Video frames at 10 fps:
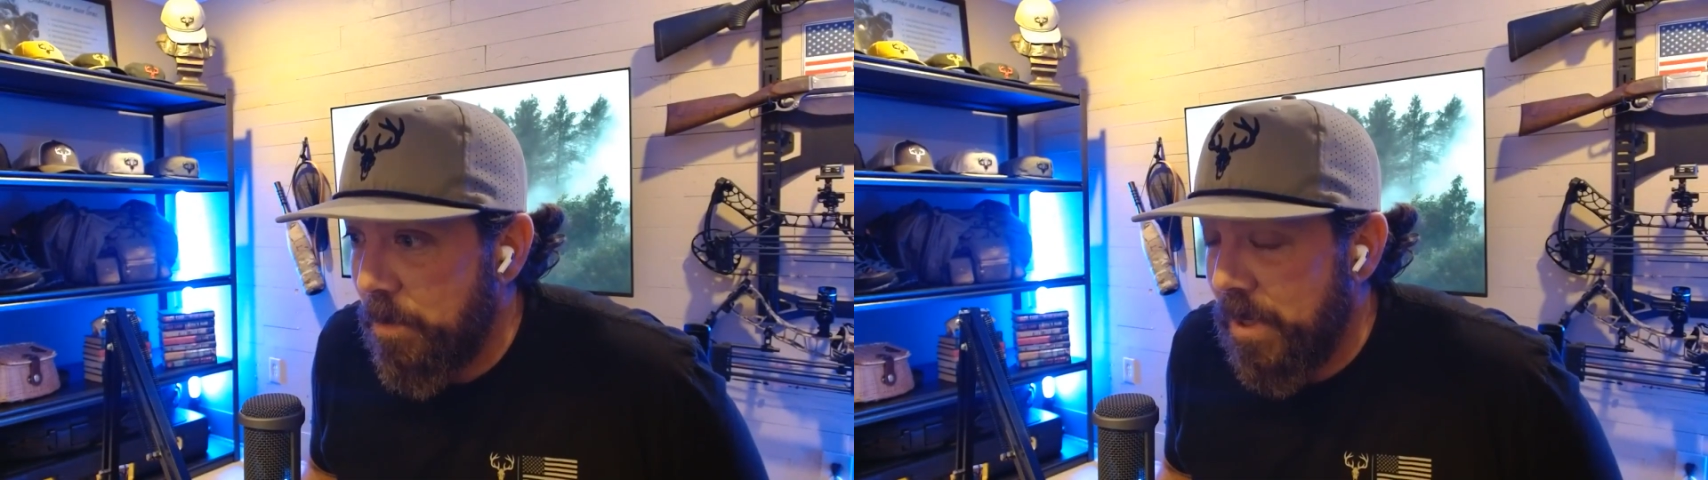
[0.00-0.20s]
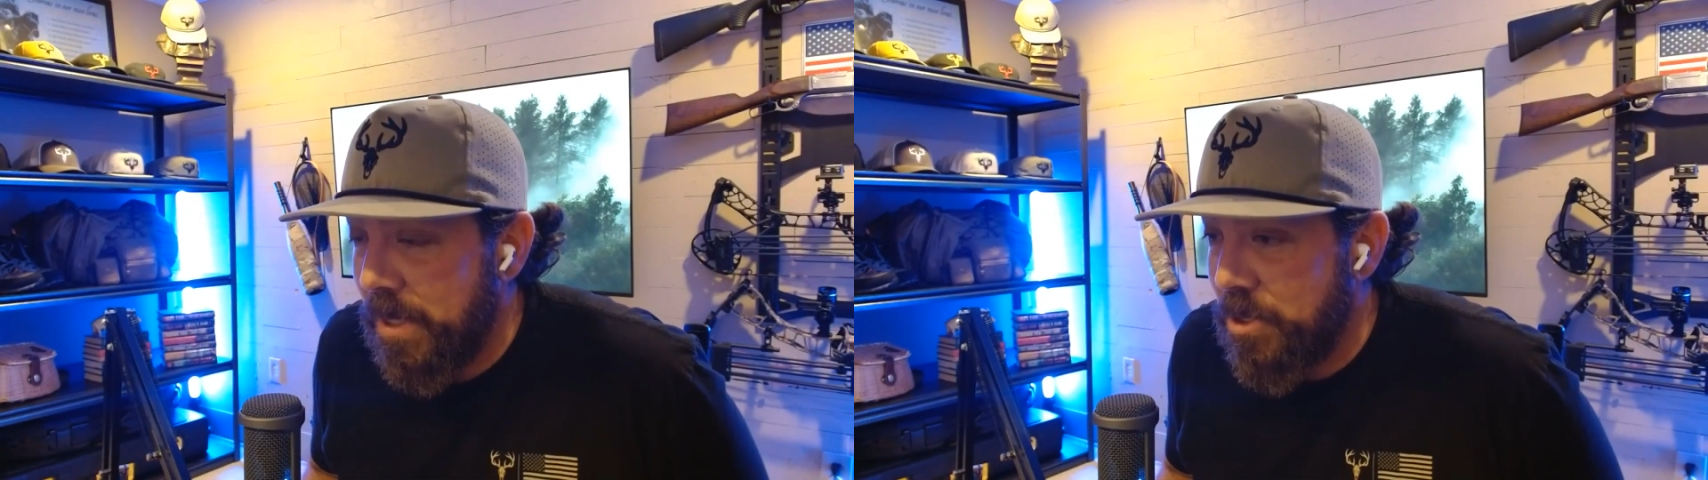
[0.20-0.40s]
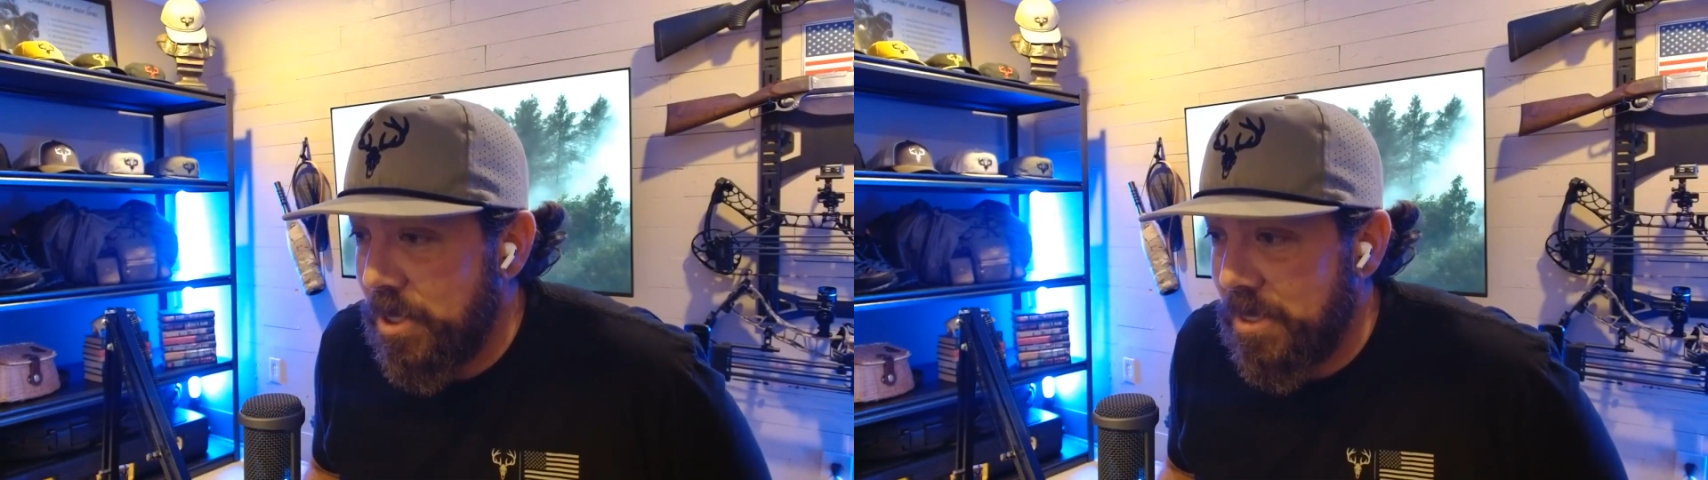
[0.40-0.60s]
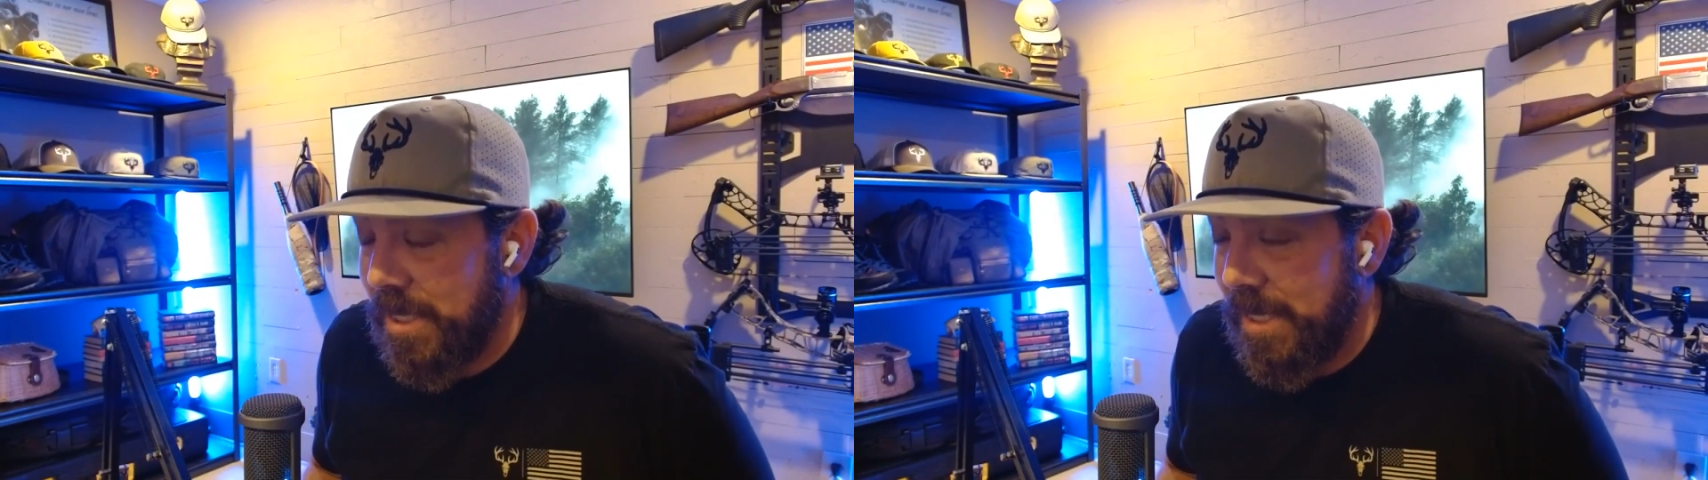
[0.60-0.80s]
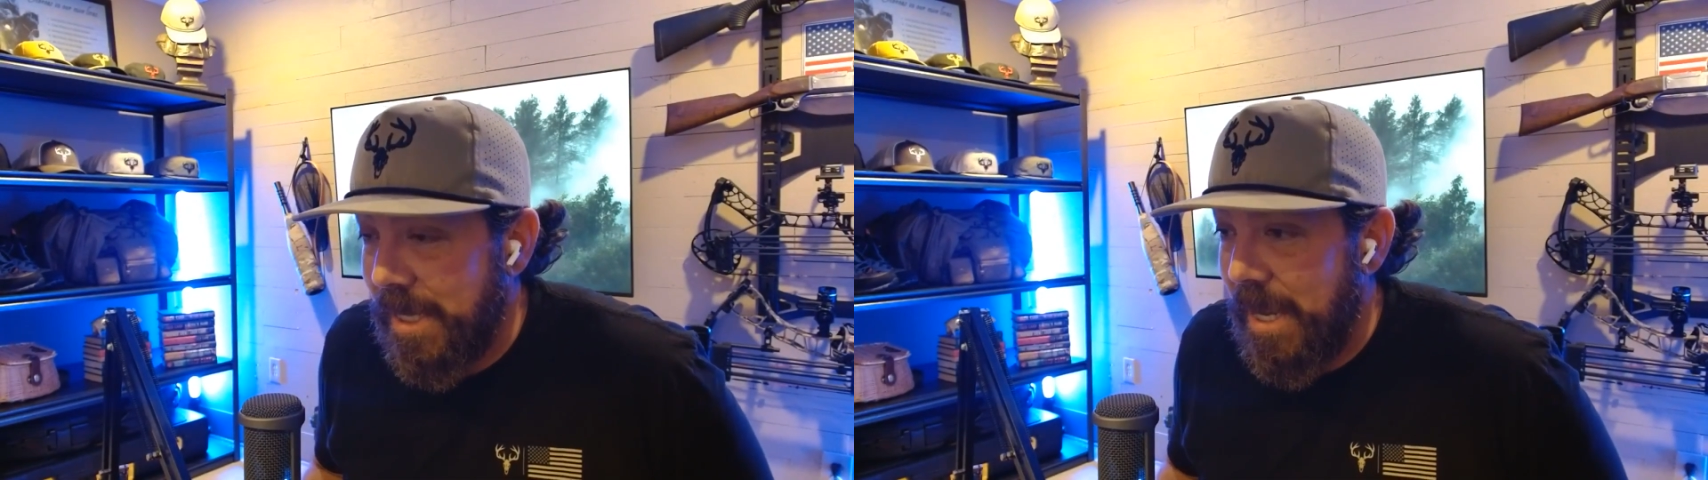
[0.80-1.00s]
but just
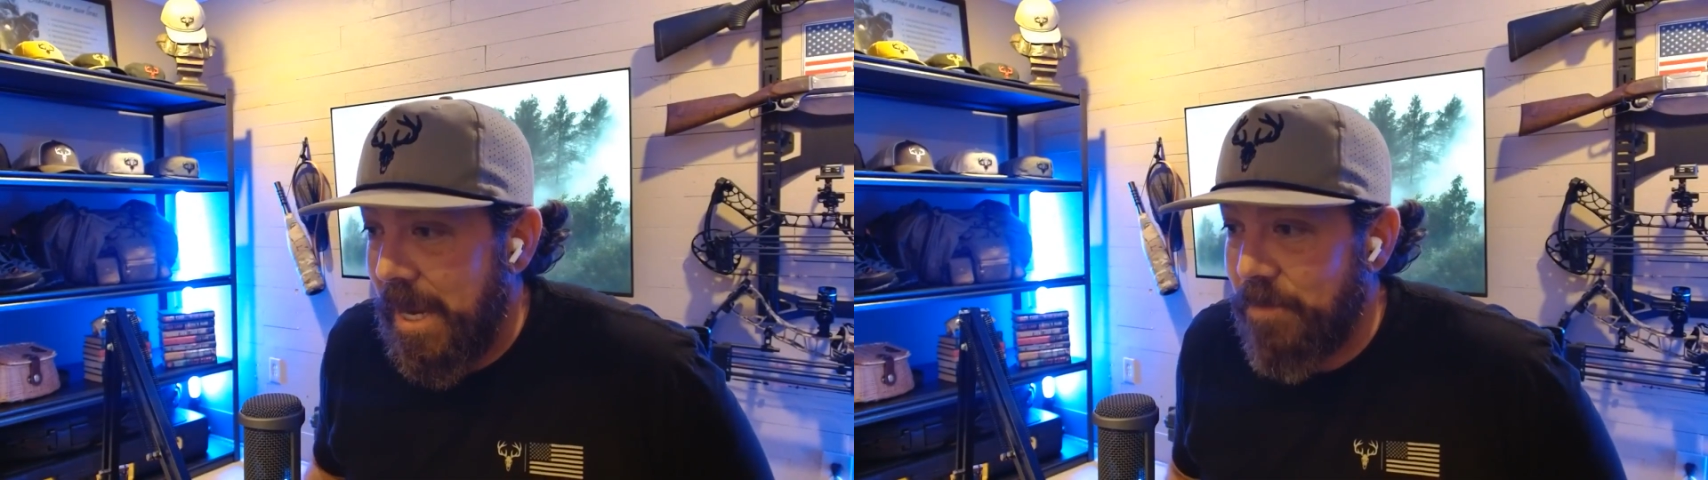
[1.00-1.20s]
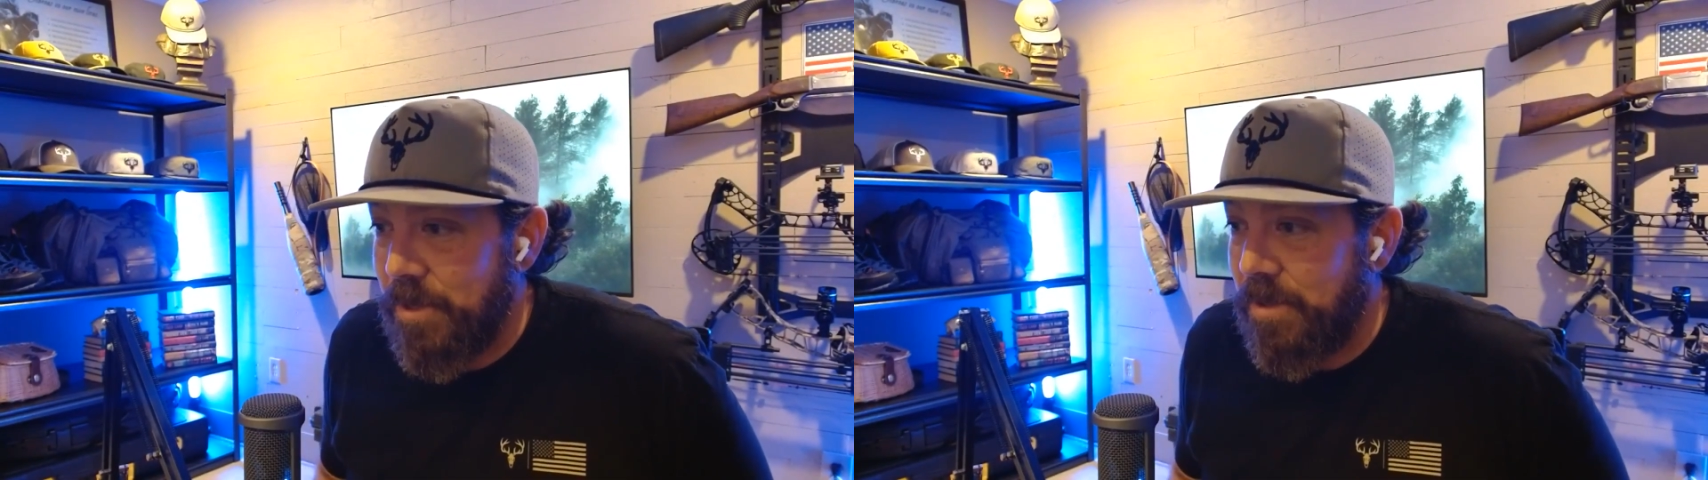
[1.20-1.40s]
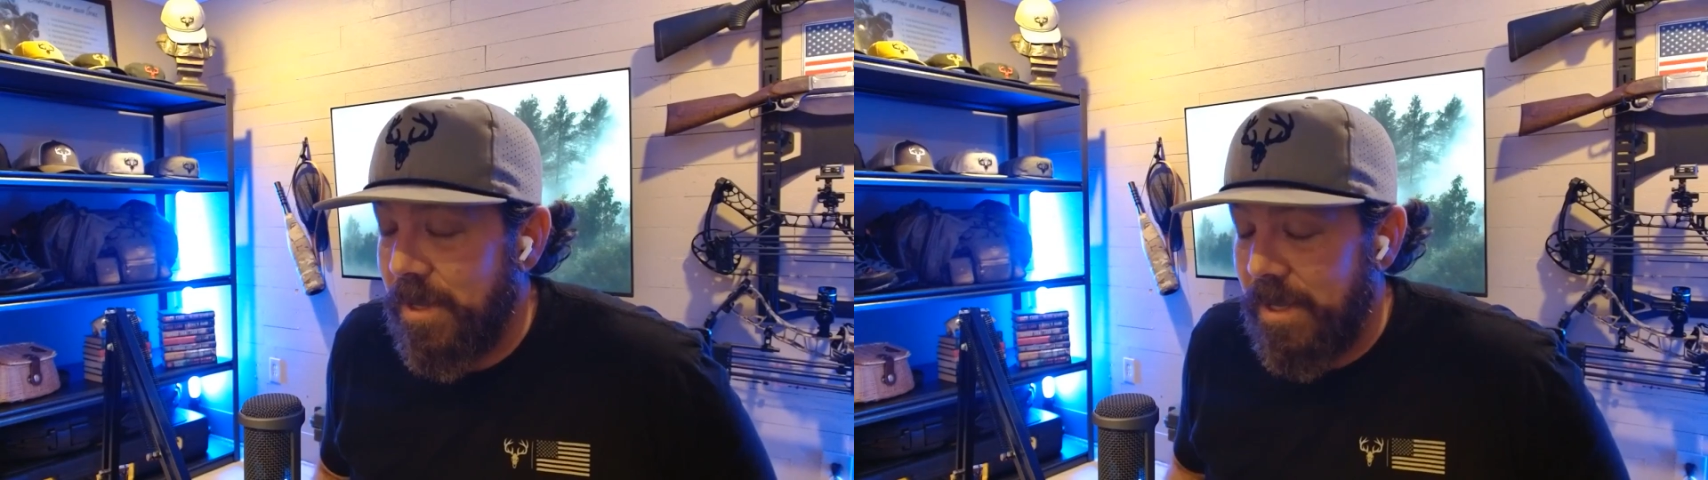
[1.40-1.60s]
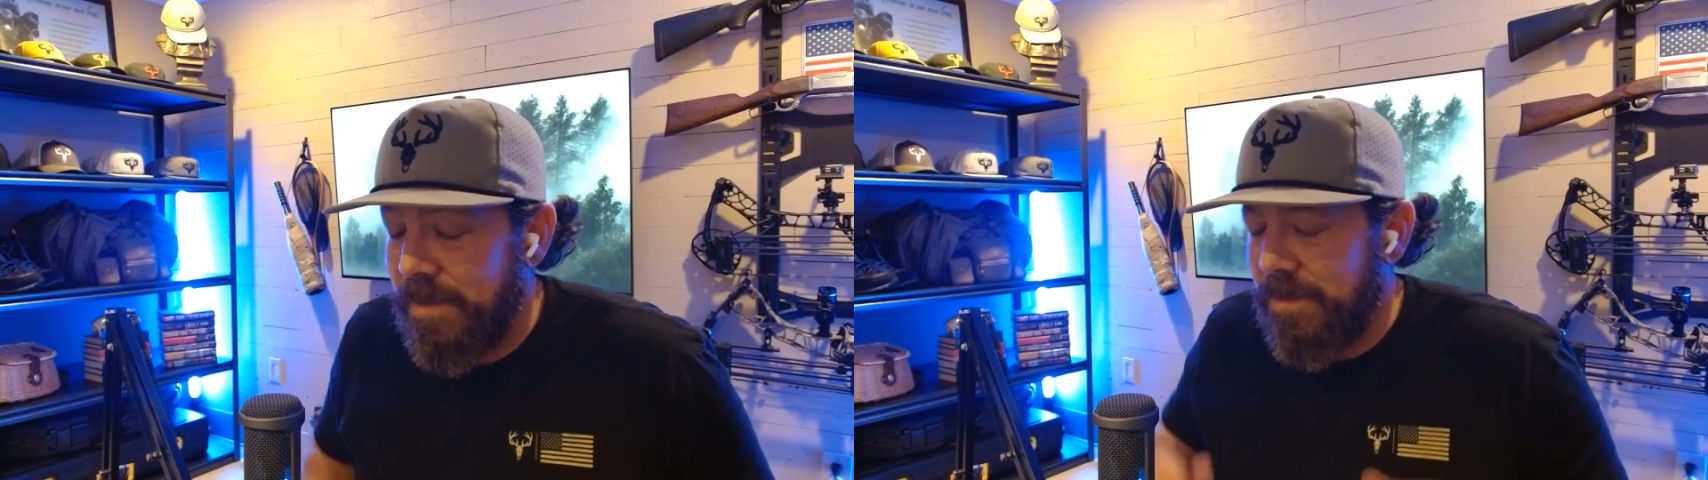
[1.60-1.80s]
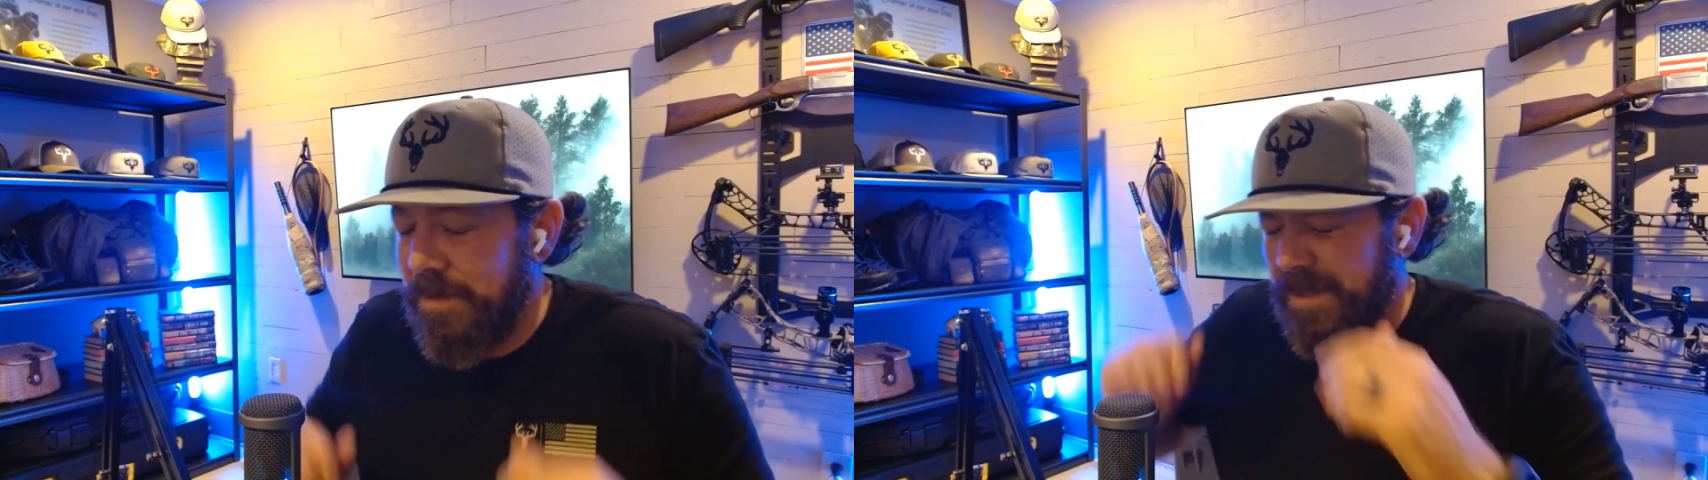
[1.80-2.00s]
like
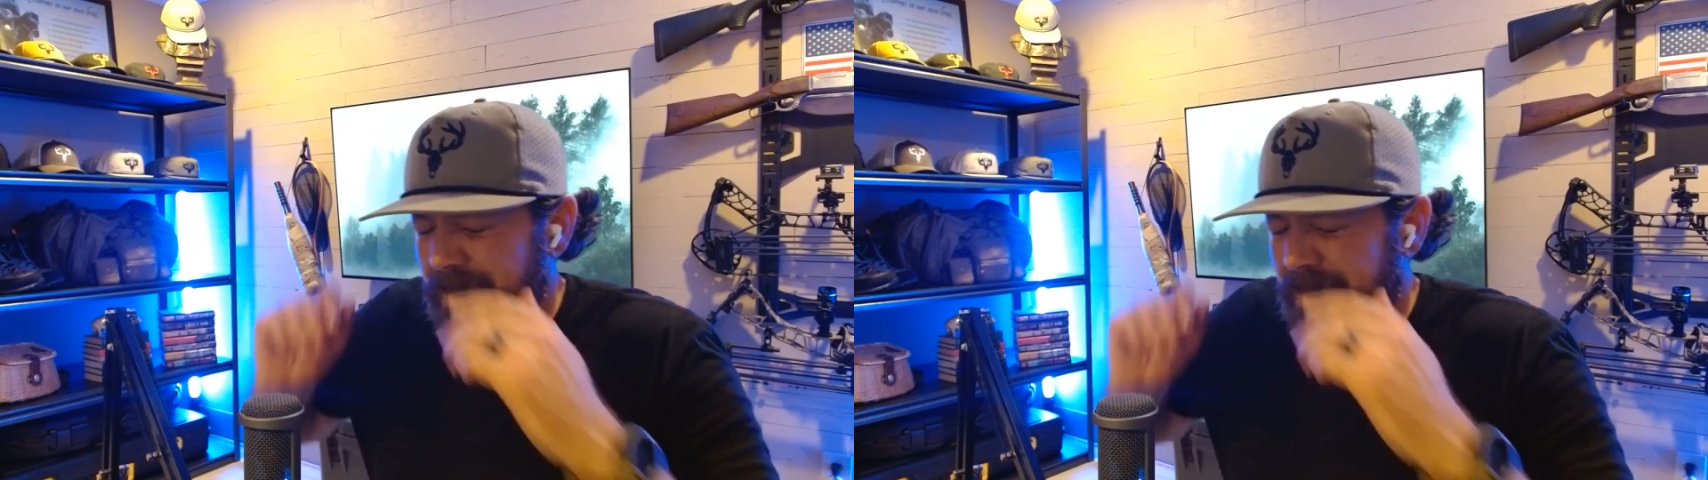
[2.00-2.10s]
everything.